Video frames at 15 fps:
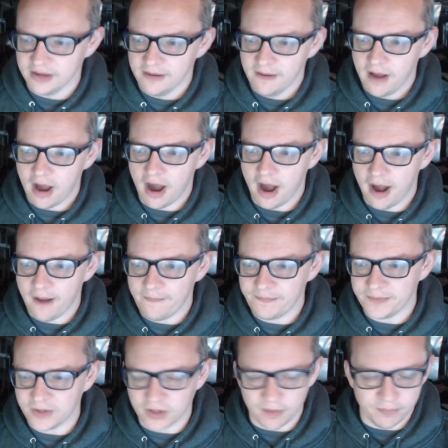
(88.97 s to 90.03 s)

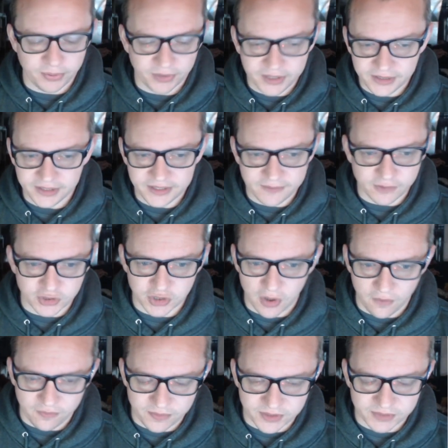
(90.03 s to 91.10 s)
A completely different show
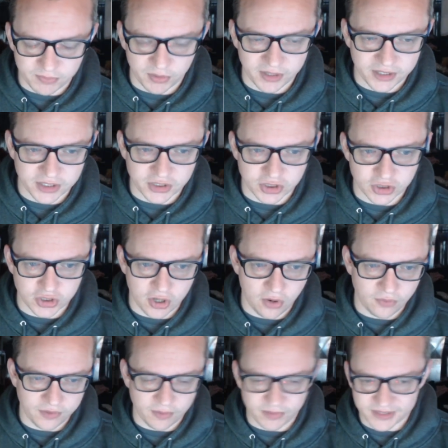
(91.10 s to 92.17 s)
from the Spring Edition show
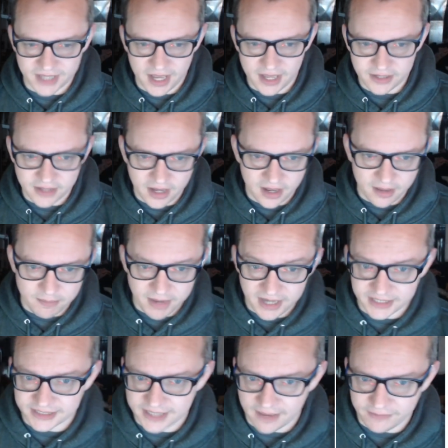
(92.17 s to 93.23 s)
that was on May
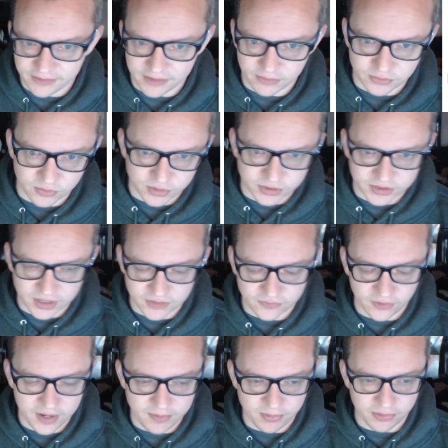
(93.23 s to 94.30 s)
7th. That was originally scheduled for
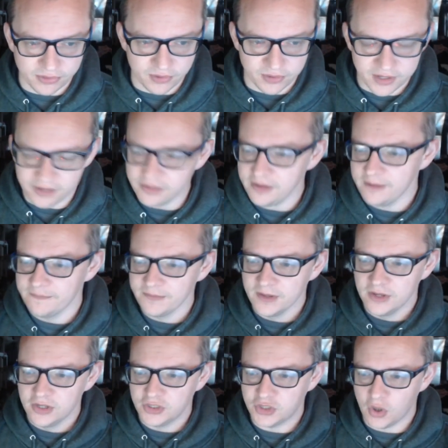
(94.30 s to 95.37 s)
April 30th.
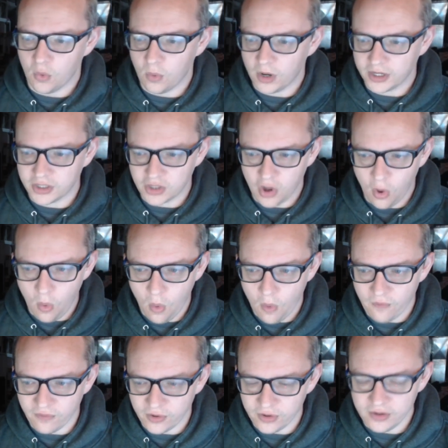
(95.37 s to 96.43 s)
So we're going to go
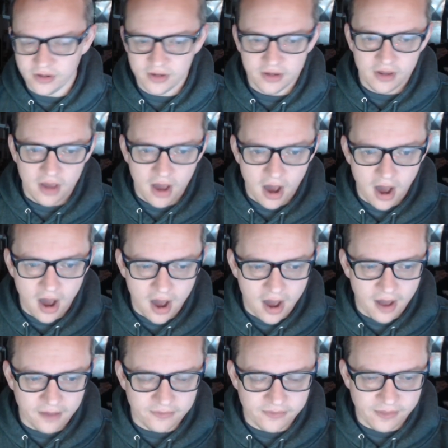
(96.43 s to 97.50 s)
over
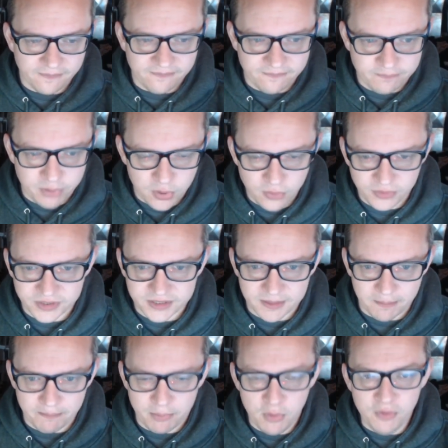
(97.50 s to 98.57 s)
the booths,
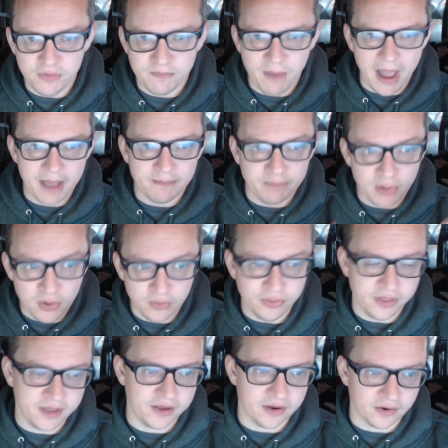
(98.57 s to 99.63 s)
booth by booth
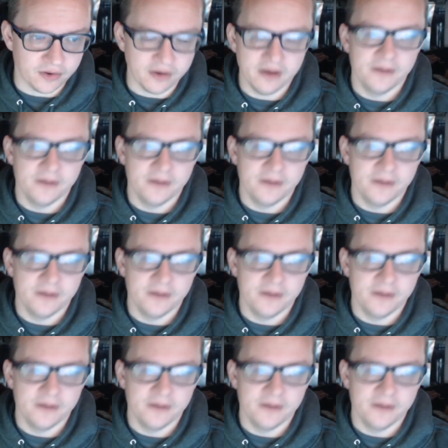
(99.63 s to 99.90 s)
here.